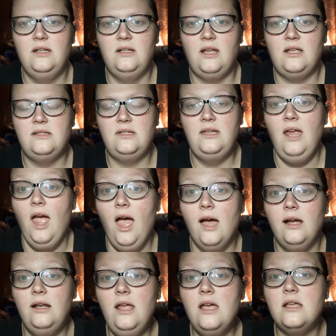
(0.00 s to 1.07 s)
And I said, yeah,
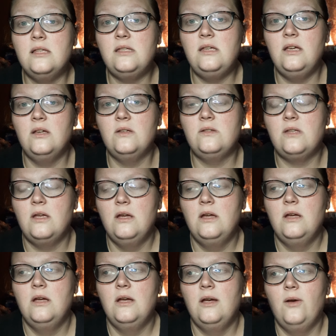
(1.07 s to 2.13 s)
it is. He goes,
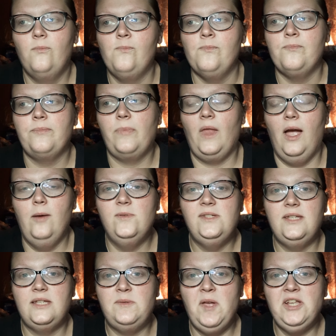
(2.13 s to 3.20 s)
I was
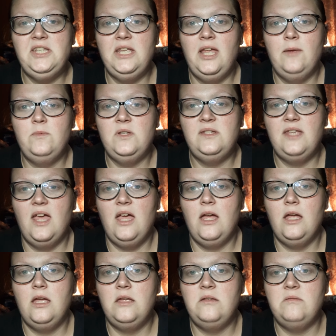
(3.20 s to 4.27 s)
expecting him to
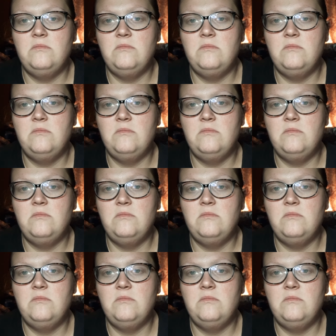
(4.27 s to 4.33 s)
say